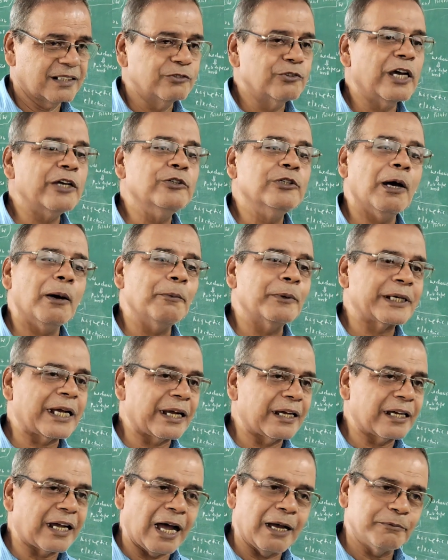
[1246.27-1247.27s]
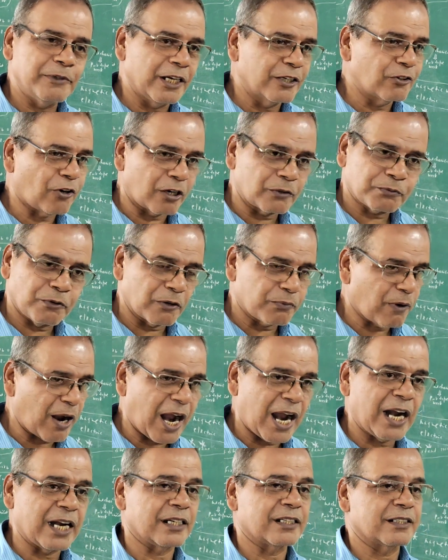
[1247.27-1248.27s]
You have come here not for
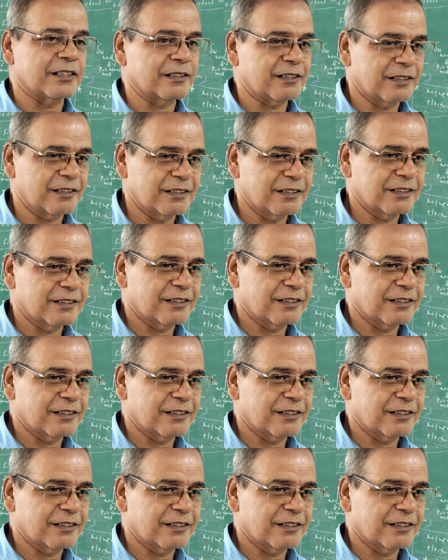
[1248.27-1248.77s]
fun.